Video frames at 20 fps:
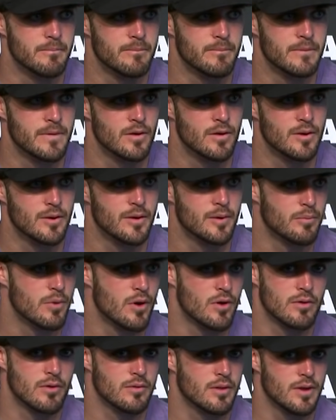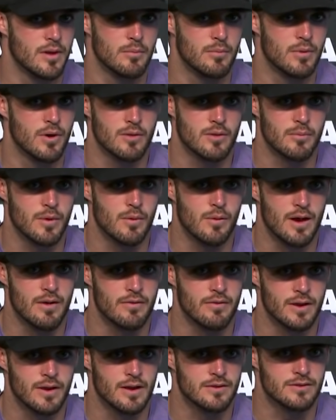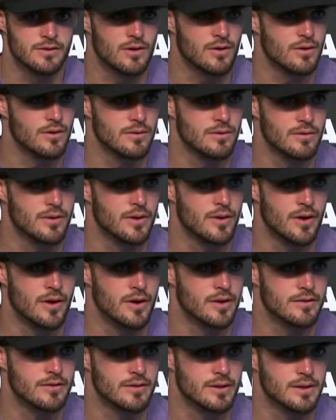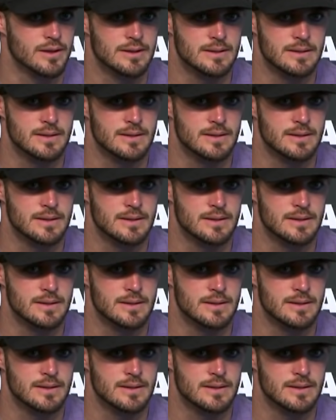you know, it, it, broke, it broke my wife and I's heart, you know, honestly.